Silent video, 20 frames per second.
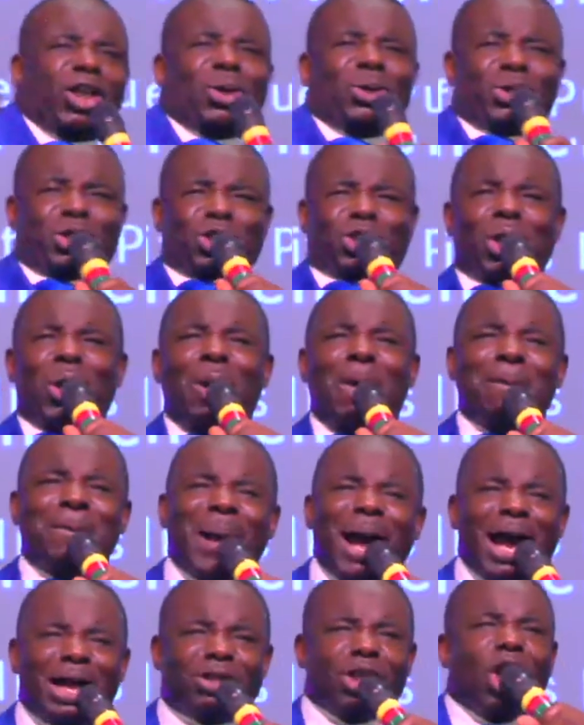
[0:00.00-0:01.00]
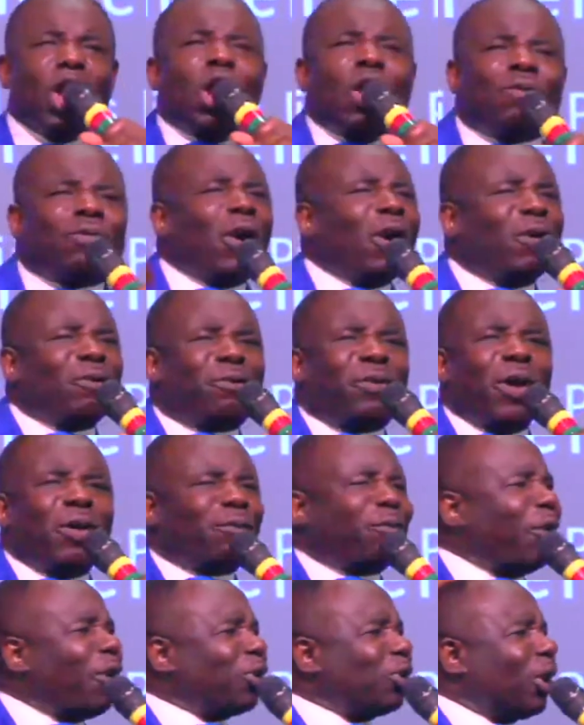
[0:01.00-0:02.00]
you so much
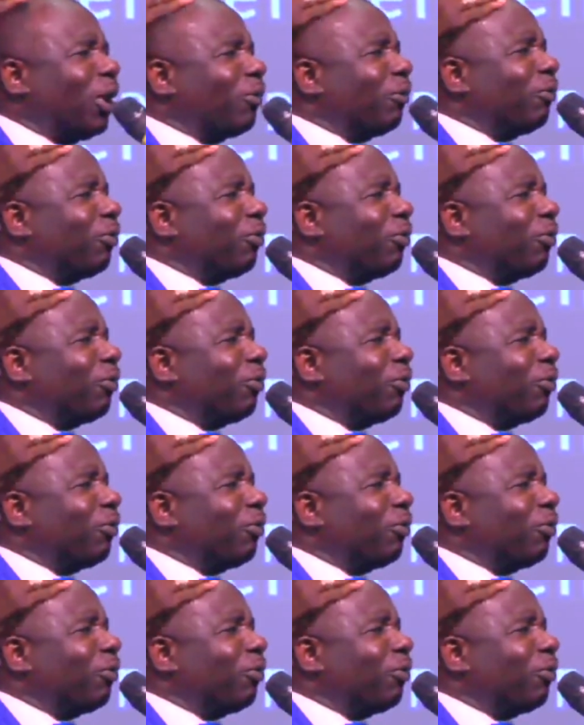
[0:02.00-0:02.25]
for your